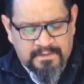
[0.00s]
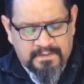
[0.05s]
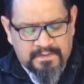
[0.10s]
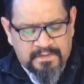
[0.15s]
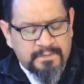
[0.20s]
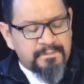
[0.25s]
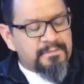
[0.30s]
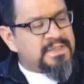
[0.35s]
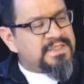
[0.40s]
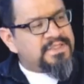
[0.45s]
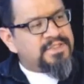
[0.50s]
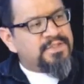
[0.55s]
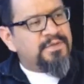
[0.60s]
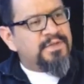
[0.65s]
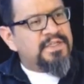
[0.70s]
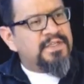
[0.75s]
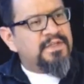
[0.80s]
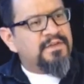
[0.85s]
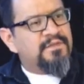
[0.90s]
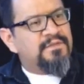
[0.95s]
the
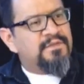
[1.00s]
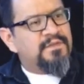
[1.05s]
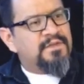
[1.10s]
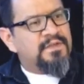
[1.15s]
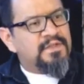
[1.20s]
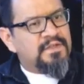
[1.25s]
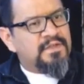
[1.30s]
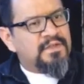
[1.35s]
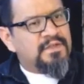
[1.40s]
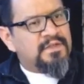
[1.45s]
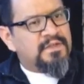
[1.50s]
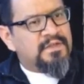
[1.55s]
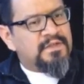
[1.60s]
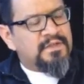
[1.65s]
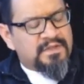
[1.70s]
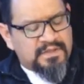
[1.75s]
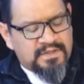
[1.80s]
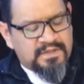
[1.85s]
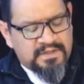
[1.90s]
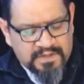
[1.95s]
mystery of
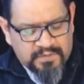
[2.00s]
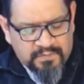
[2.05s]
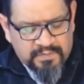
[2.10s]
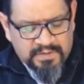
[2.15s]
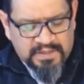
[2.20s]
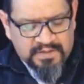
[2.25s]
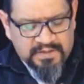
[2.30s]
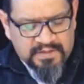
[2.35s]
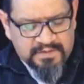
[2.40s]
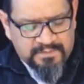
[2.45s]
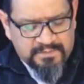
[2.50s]
iniquity.